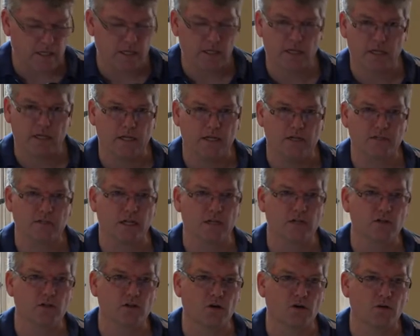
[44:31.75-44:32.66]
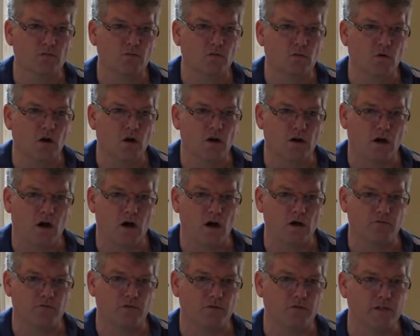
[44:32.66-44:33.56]
He's saying, don't run
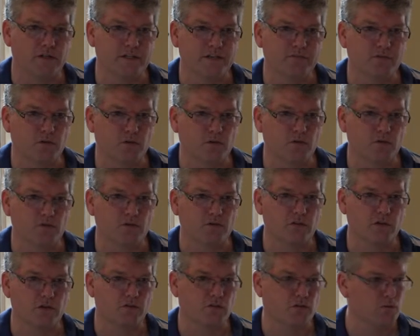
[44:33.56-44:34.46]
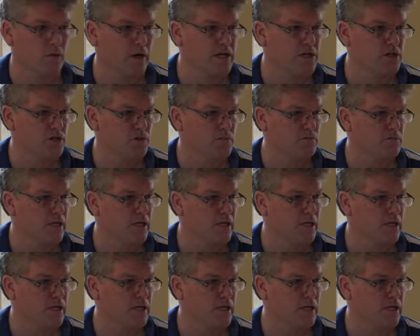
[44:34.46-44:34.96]
off of a difficult situation.